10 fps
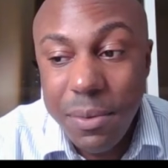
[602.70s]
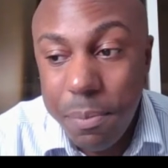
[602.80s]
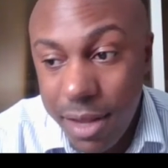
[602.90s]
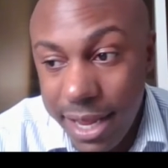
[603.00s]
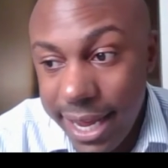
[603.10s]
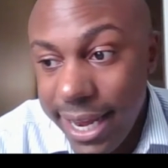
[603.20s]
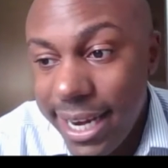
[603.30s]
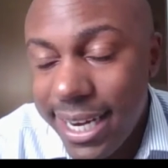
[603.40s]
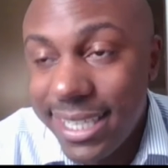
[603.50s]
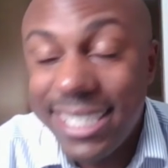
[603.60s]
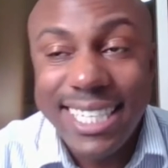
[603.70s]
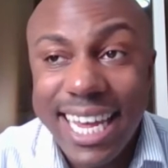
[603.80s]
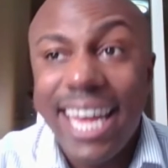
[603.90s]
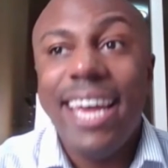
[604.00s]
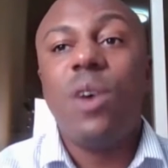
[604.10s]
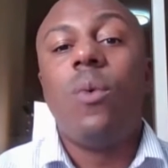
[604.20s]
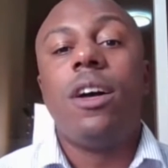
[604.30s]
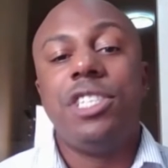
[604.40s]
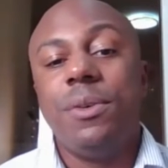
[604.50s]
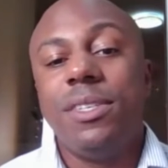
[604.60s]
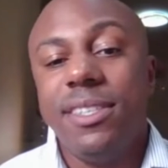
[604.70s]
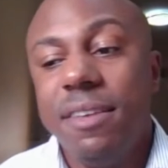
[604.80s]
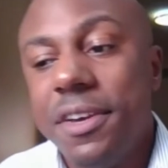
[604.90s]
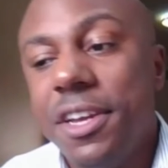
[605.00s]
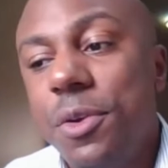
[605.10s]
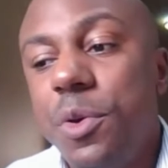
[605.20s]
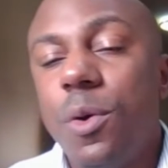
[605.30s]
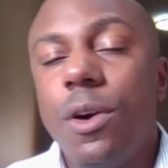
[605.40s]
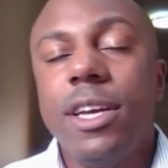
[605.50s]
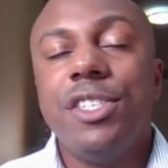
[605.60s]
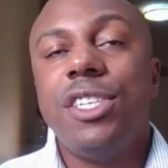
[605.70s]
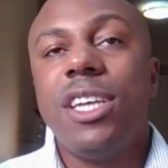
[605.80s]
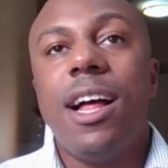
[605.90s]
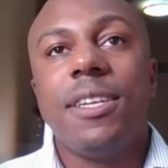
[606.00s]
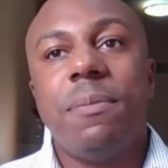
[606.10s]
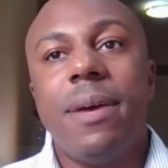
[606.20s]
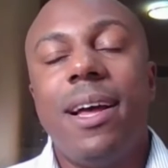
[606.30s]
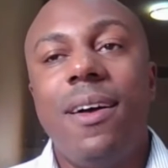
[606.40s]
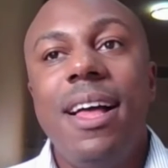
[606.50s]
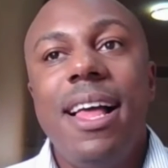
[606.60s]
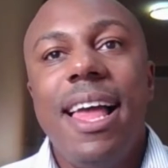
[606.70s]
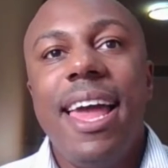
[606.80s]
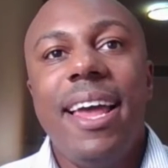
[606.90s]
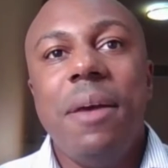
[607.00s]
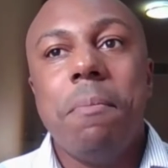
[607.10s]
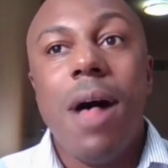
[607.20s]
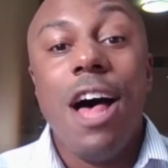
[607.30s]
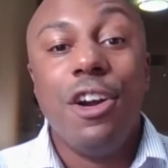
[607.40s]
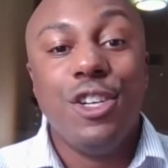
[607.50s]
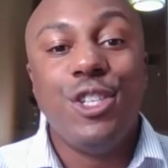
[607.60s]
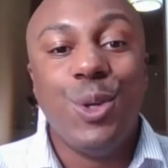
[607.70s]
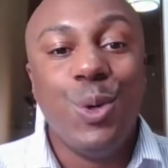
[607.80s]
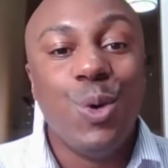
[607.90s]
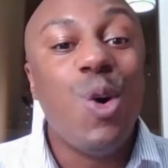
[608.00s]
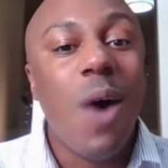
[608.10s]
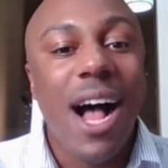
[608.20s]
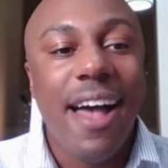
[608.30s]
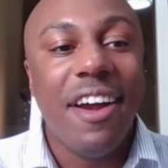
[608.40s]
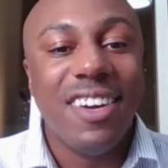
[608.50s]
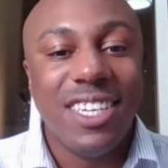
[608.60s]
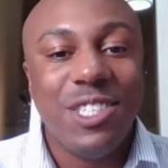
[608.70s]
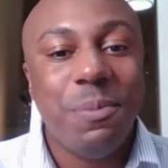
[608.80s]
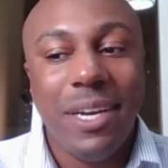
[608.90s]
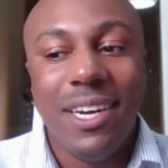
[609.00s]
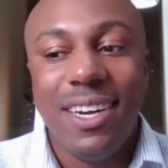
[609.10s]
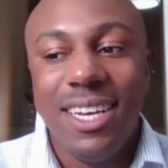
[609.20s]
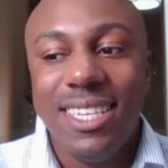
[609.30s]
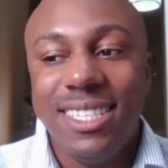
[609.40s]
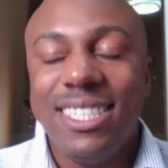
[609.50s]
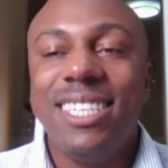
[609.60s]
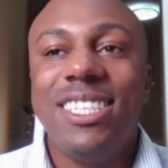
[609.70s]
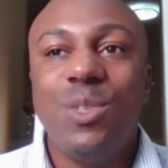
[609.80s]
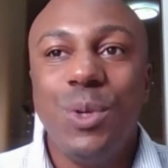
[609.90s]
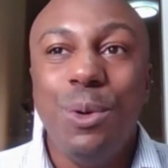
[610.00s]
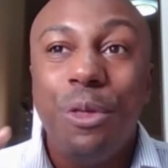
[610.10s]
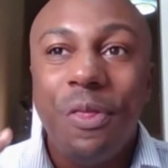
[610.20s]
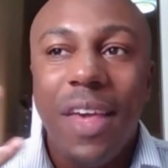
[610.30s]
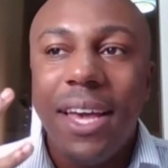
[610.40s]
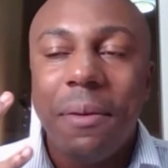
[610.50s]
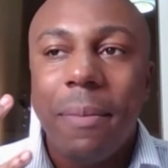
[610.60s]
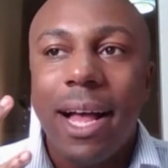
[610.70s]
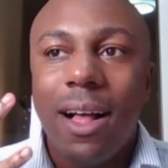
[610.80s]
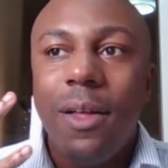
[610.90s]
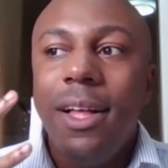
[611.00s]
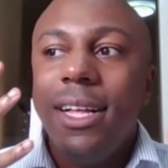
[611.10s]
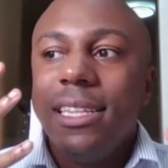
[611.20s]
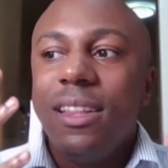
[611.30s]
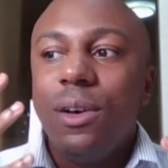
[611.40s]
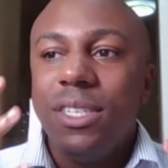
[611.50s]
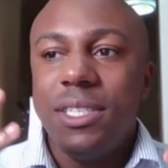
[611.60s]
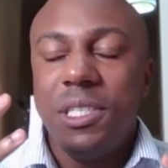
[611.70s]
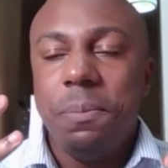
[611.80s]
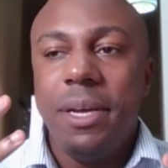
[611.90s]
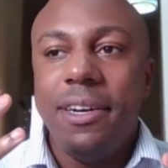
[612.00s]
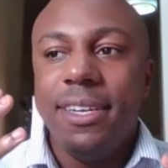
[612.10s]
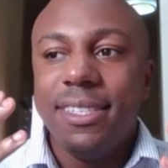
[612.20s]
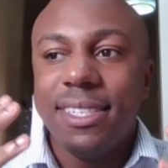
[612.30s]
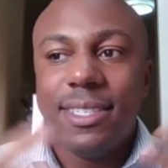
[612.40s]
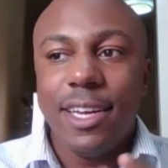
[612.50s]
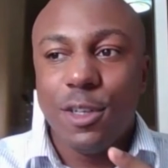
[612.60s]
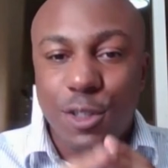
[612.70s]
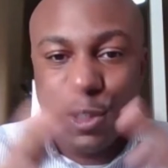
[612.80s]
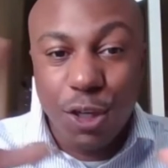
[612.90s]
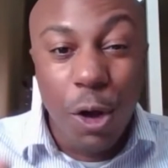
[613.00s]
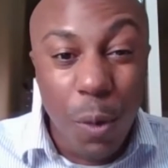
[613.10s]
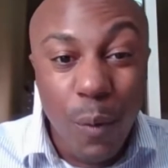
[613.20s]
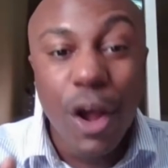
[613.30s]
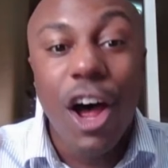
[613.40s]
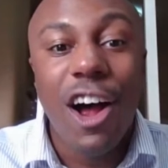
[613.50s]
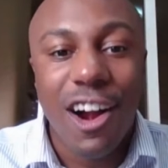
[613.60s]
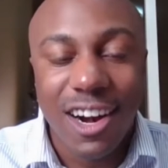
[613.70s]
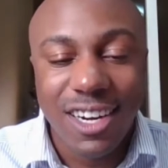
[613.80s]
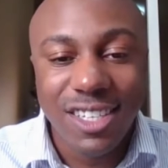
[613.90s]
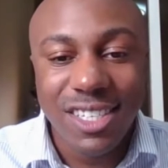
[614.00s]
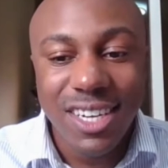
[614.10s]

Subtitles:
played and sang while she was living in New York. And she talked about a Mahler 2 choir experience. And just when you think about those experiences that are so large,